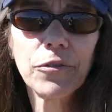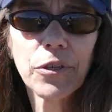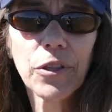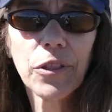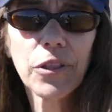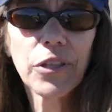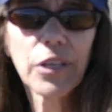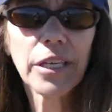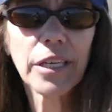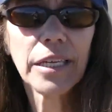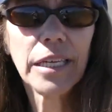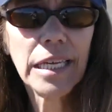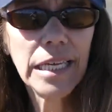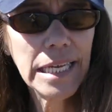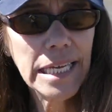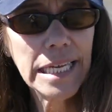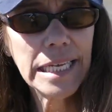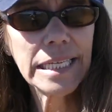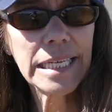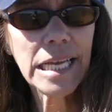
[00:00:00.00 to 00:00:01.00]
with the
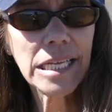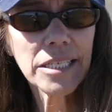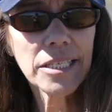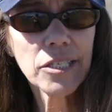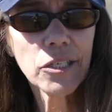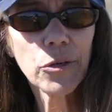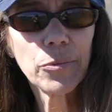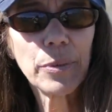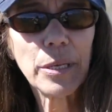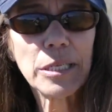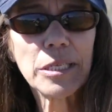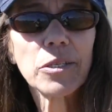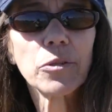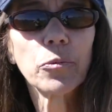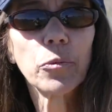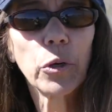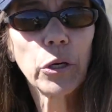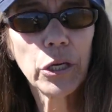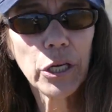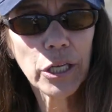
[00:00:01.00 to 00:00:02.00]
Galisteo
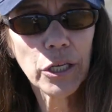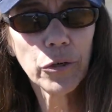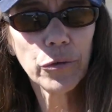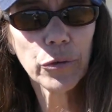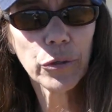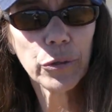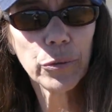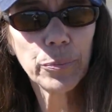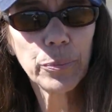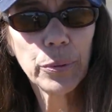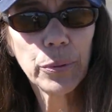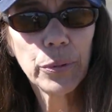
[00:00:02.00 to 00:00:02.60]
Basin Working Group.